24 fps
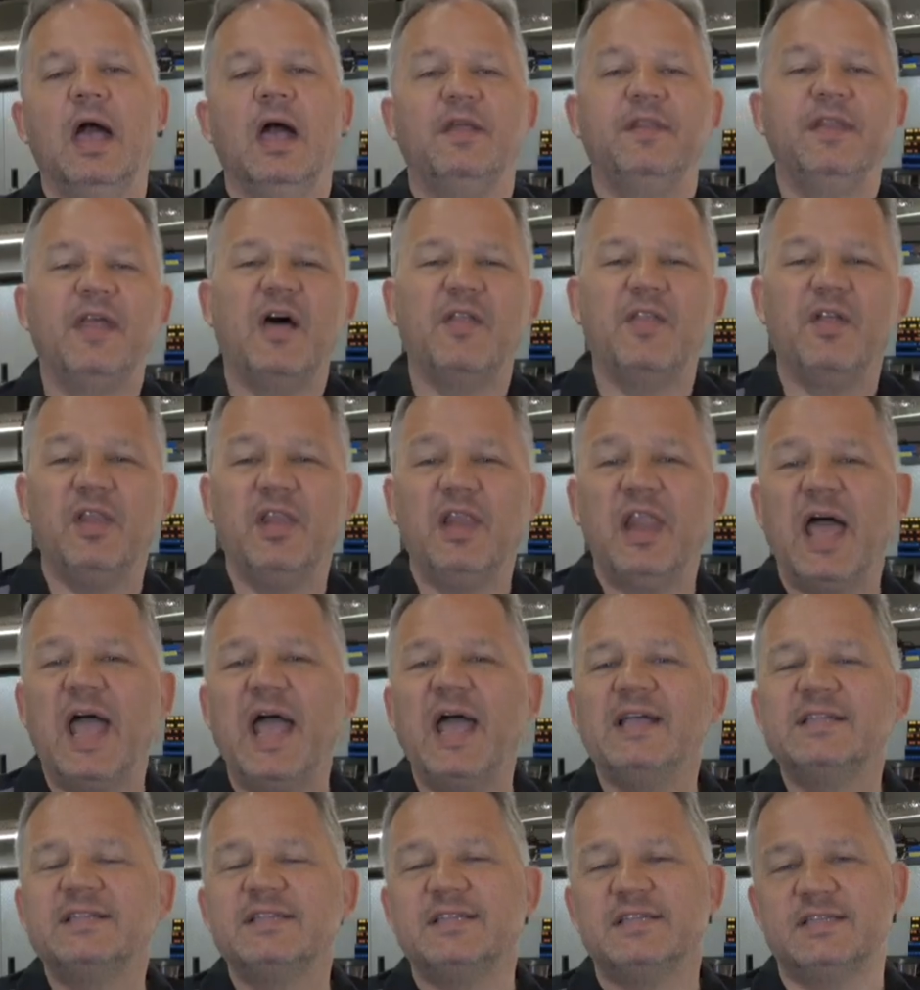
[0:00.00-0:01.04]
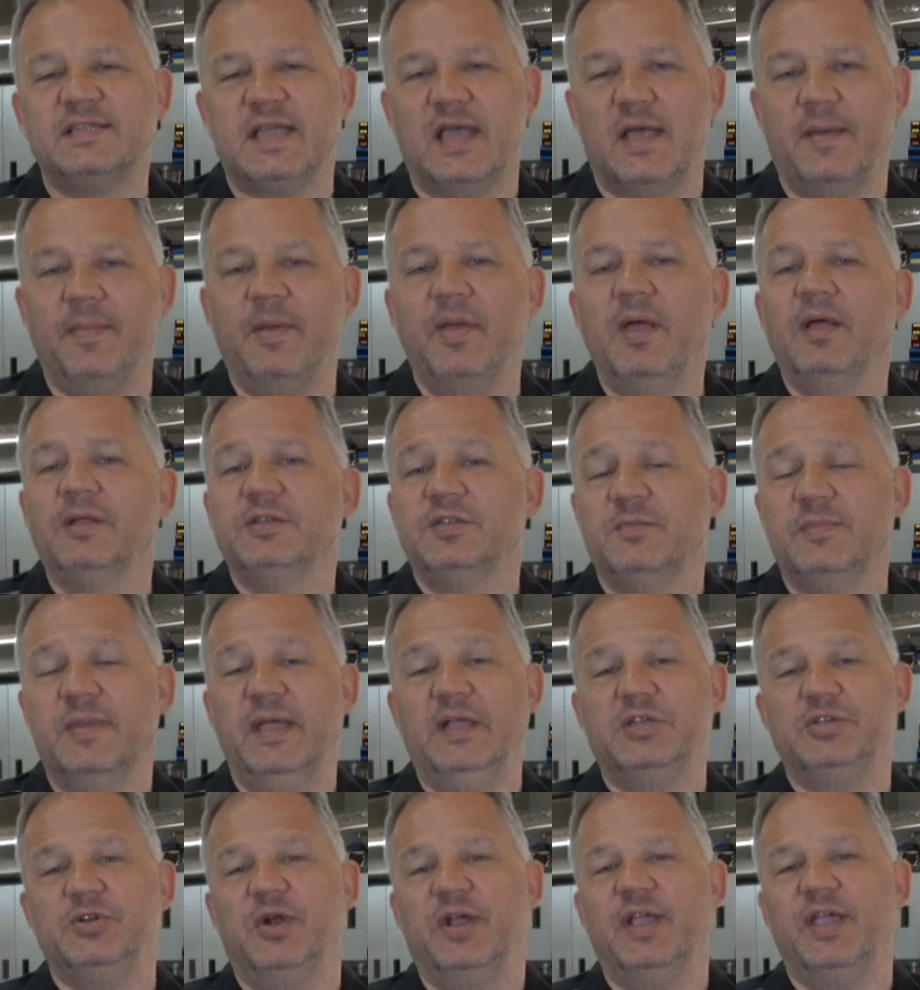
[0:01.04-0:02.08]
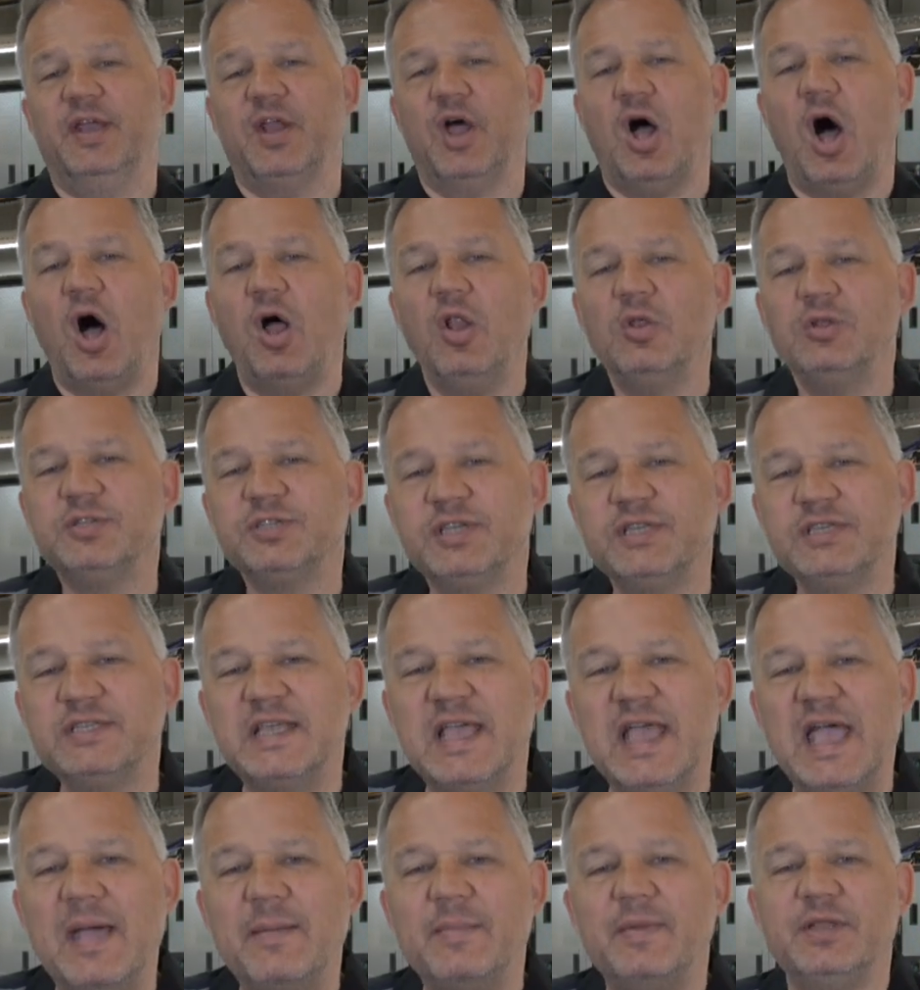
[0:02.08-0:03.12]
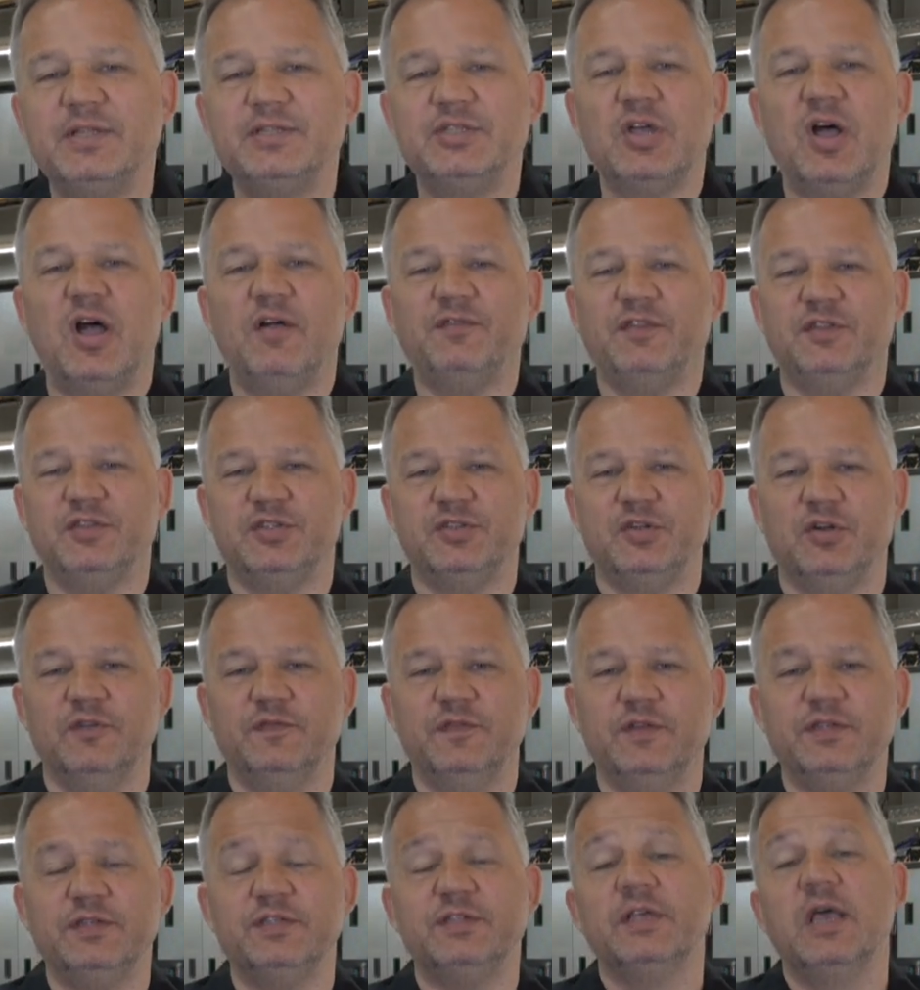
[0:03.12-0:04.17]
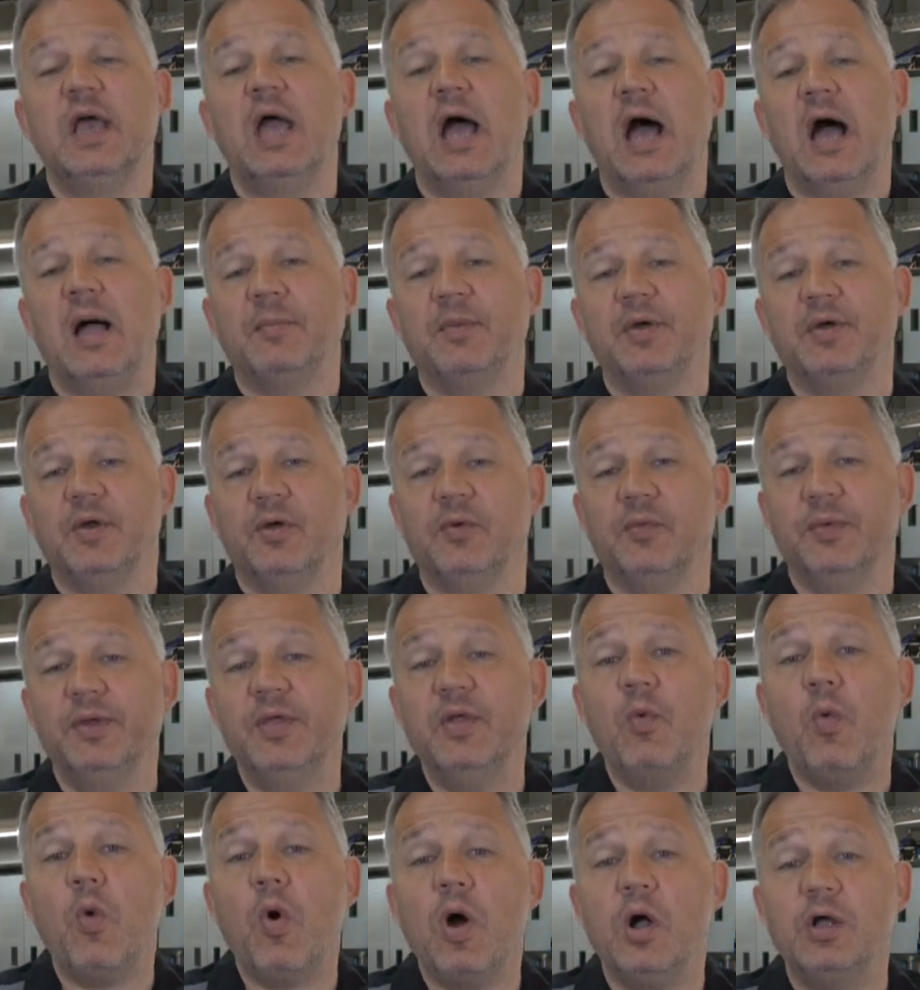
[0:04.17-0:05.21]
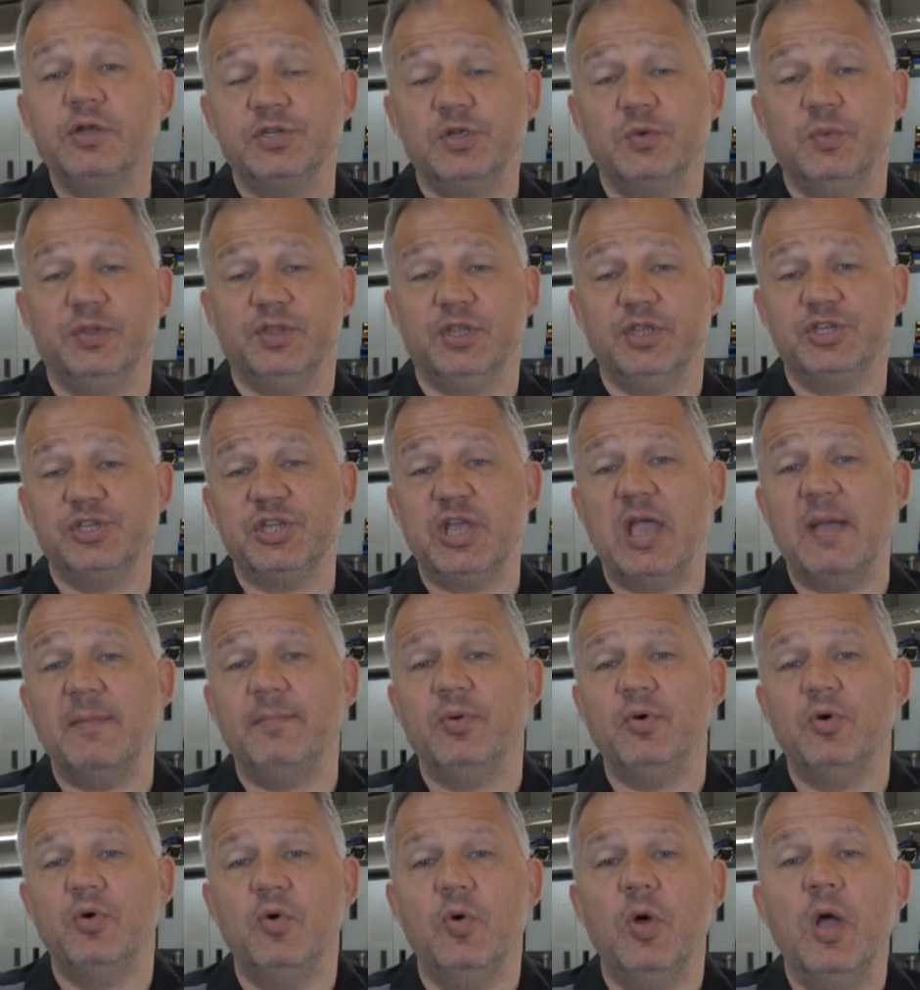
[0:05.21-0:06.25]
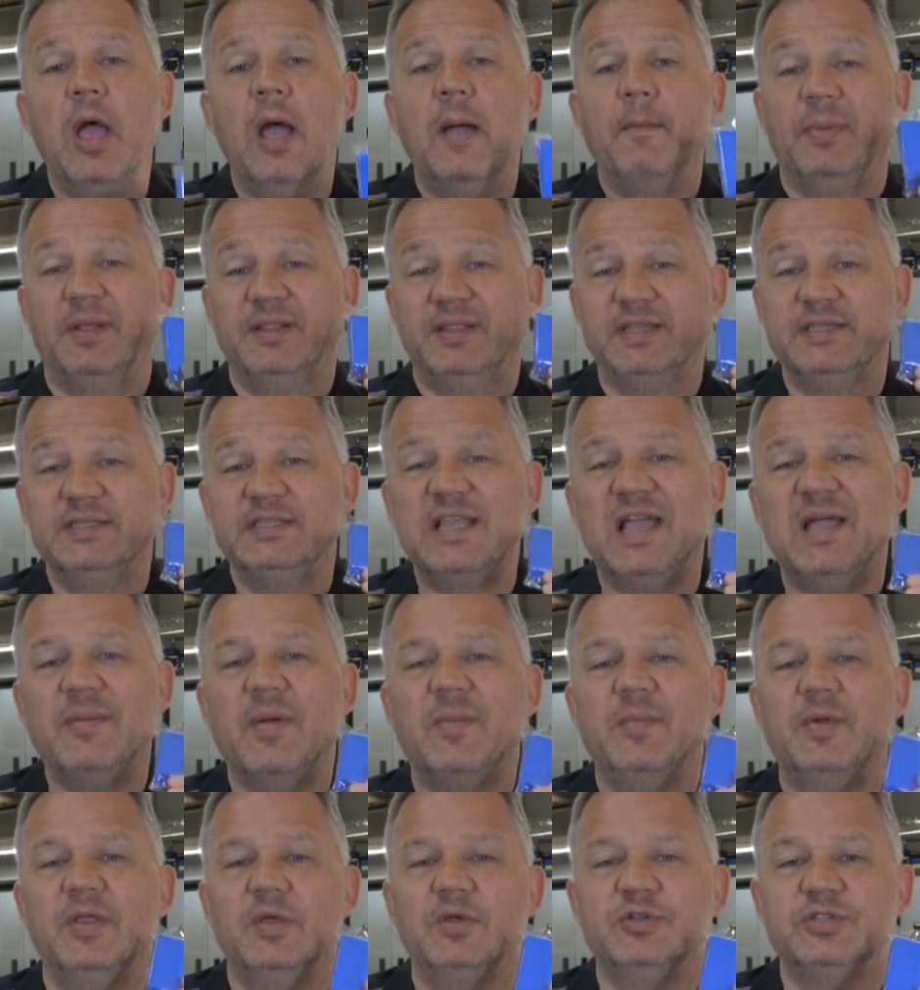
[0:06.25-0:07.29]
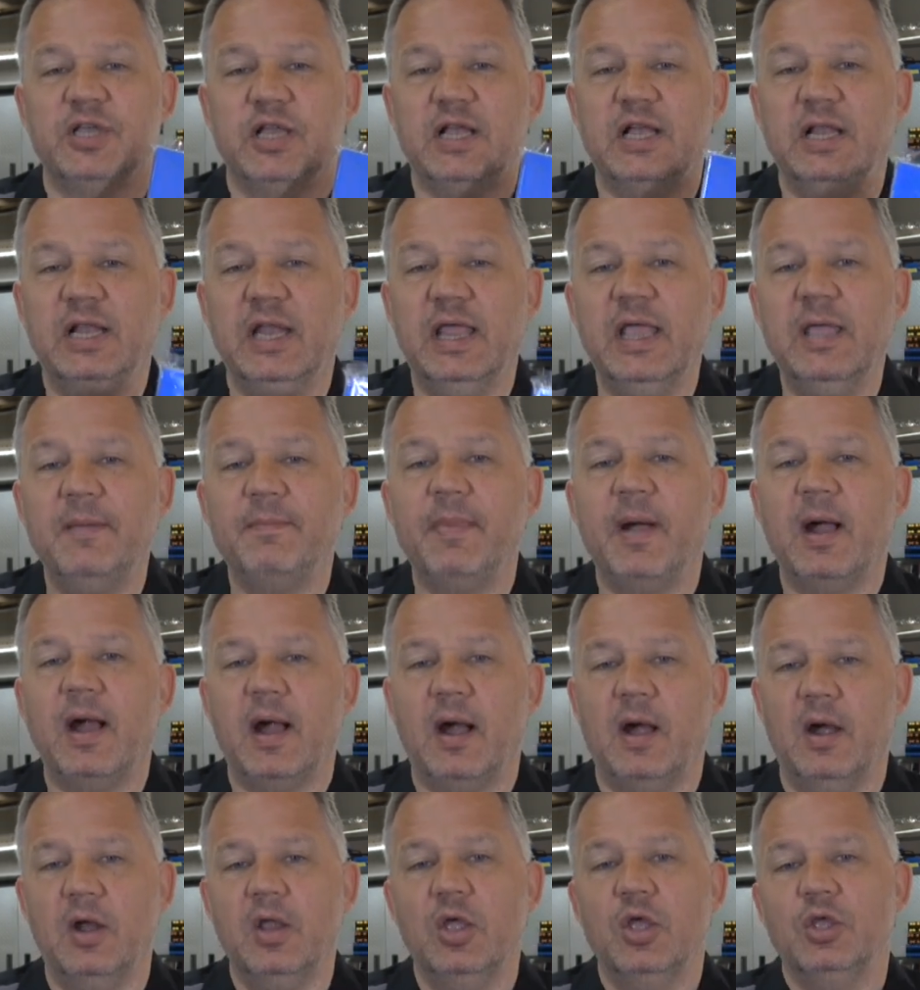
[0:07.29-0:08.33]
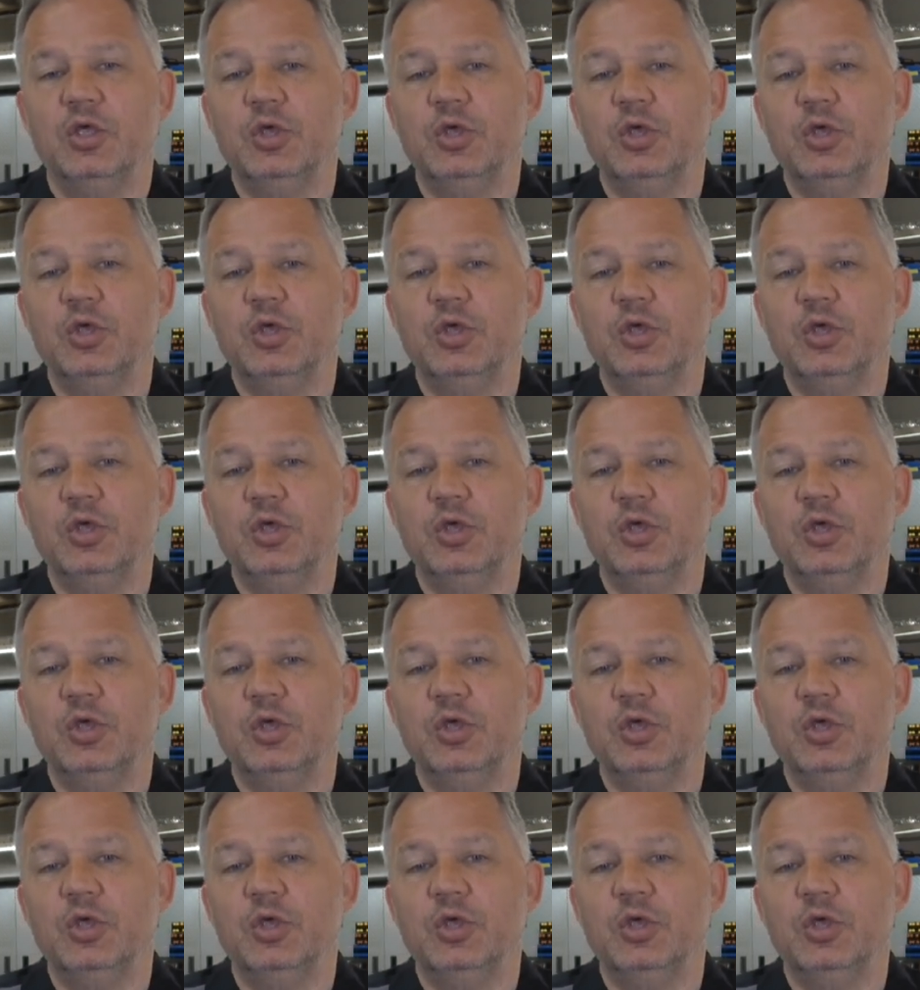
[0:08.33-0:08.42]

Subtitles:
Now, the last step to make sure I get all those contaminants off the surface, I'm going to rewash it with the shampoo, but this time I'm going to use a clay bar,